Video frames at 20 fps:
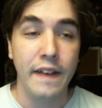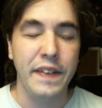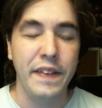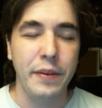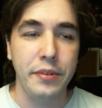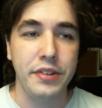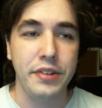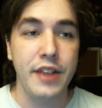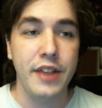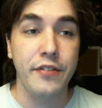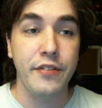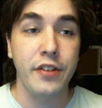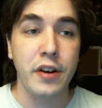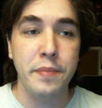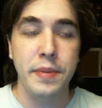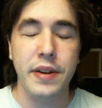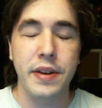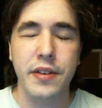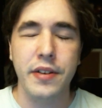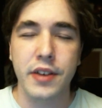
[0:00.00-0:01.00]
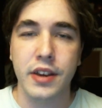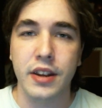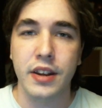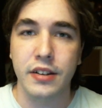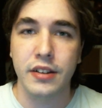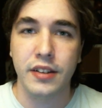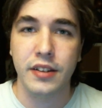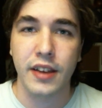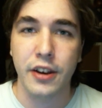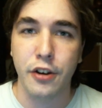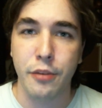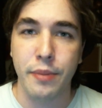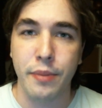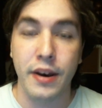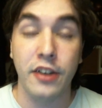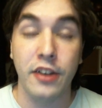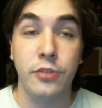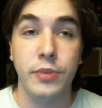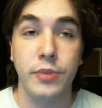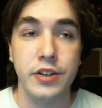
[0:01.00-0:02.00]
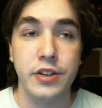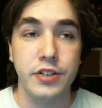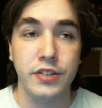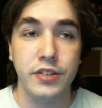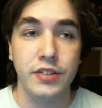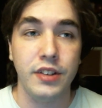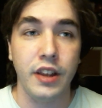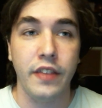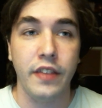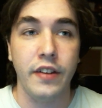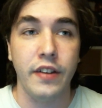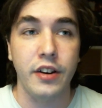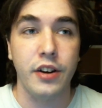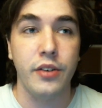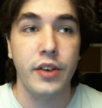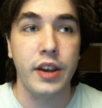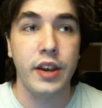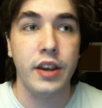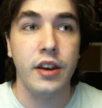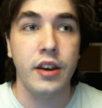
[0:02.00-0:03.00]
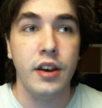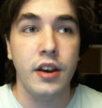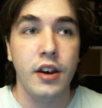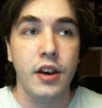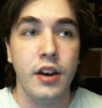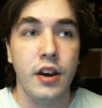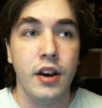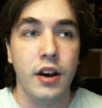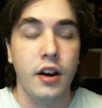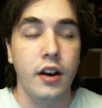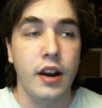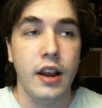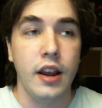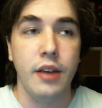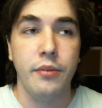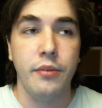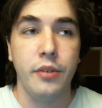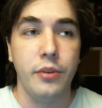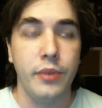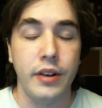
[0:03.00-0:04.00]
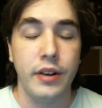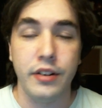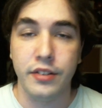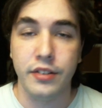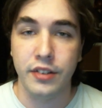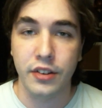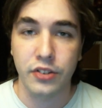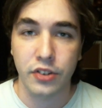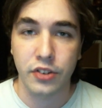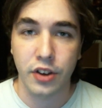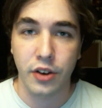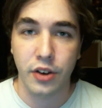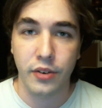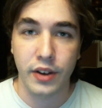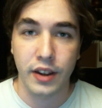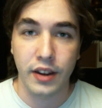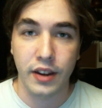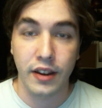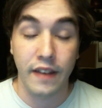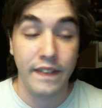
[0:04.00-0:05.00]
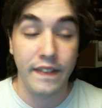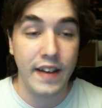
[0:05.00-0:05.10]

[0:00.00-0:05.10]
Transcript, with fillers: There was never a period in Psycho-Pass where you're just sitting there going, all right, well, where's this going?